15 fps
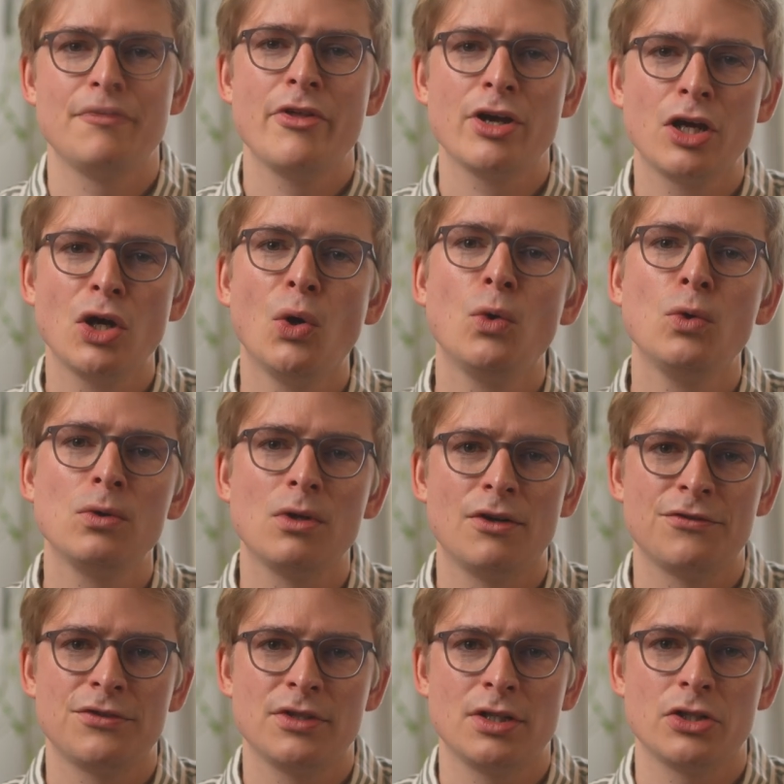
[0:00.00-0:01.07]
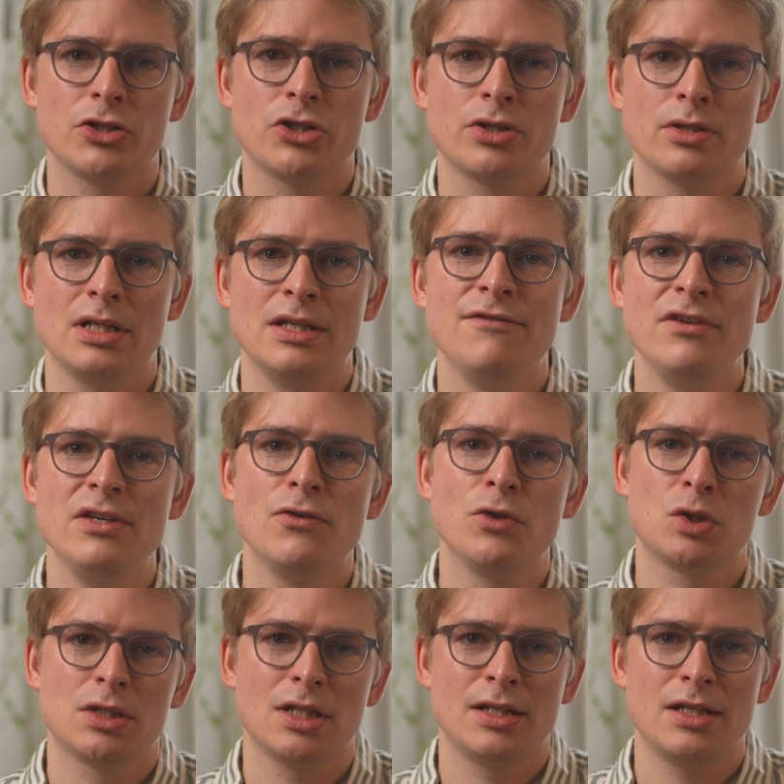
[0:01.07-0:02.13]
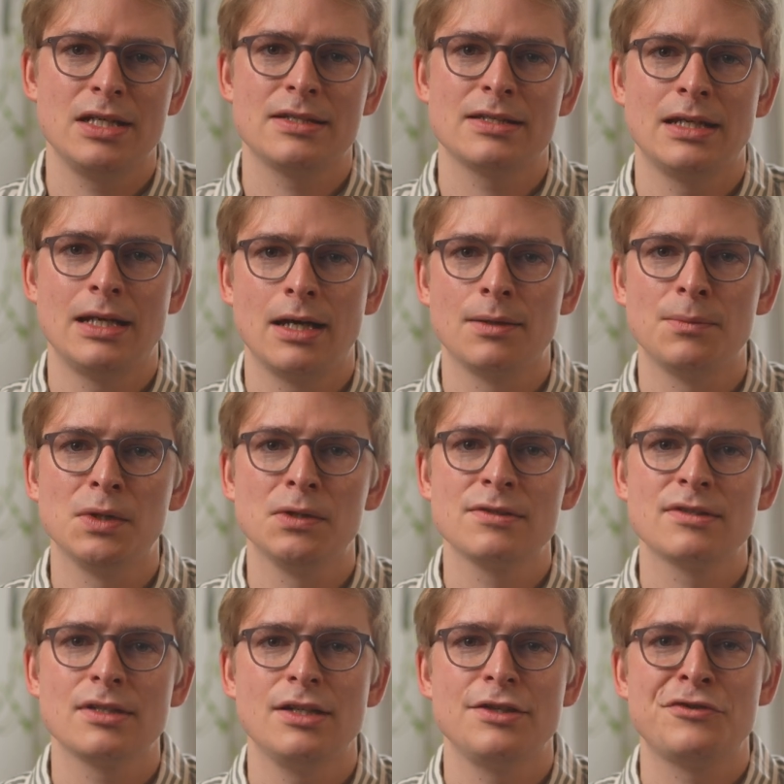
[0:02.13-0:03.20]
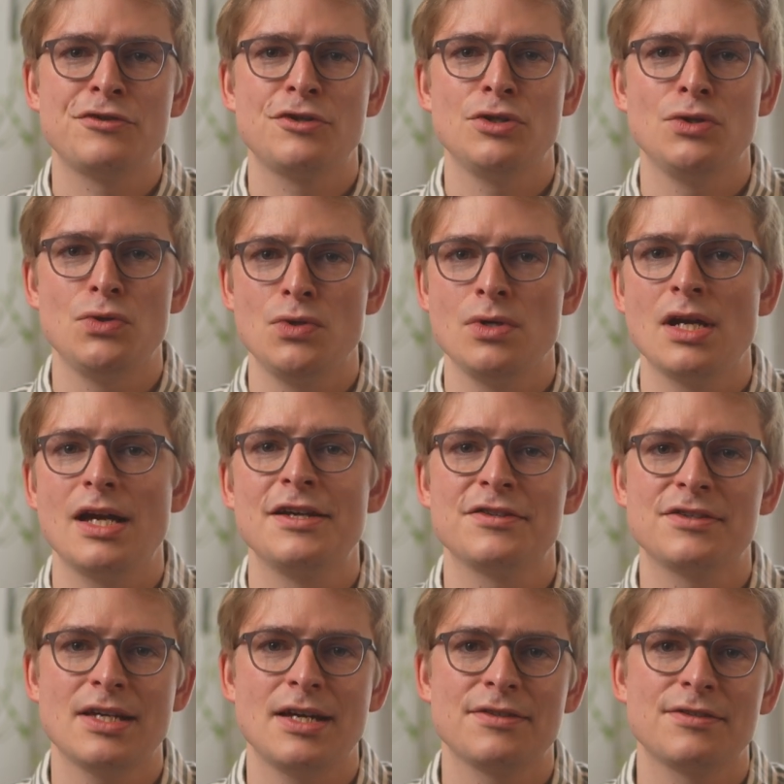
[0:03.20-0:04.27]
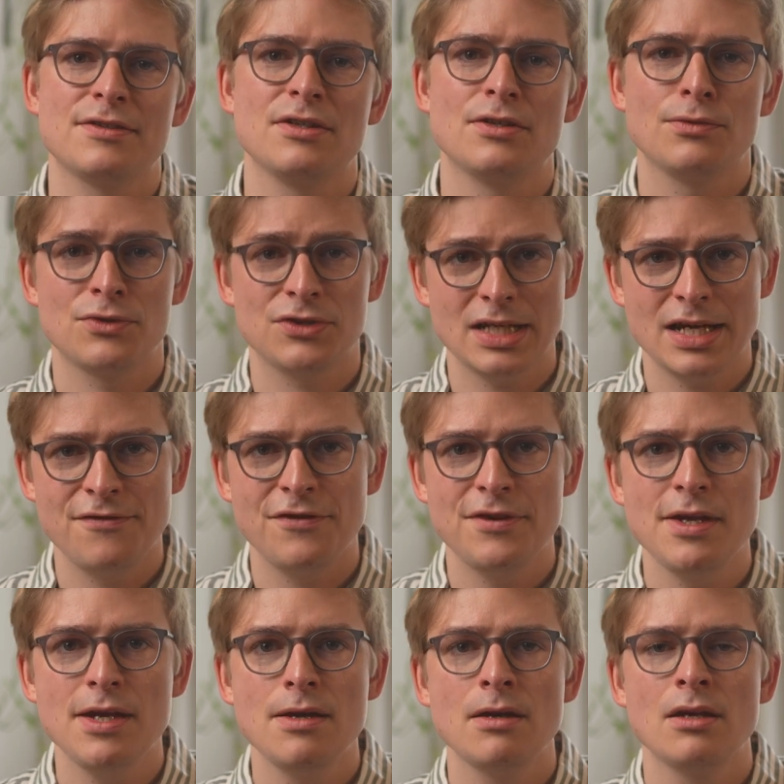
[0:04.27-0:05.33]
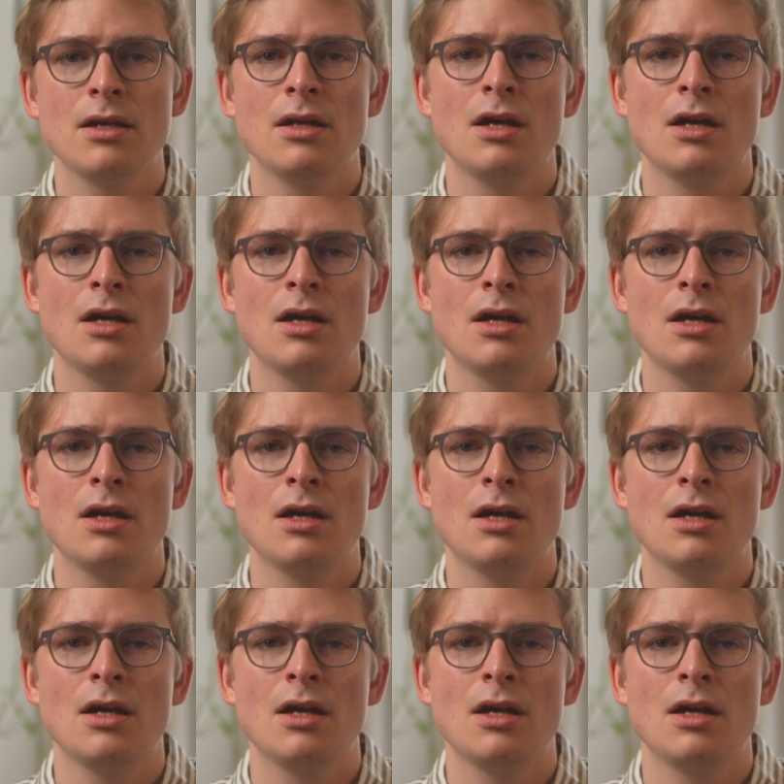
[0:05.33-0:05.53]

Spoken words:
The goal of such in vivo studies in animals is to assess the safety,